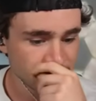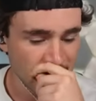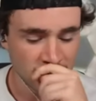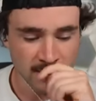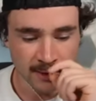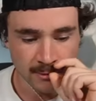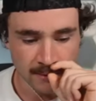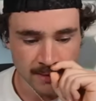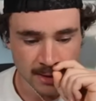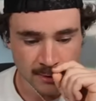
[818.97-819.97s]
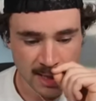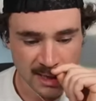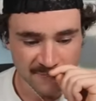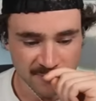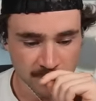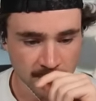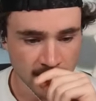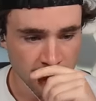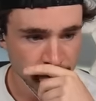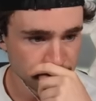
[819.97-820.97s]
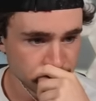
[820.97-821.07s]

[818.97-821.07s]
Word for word: I don't like Rodrigo not on full chem.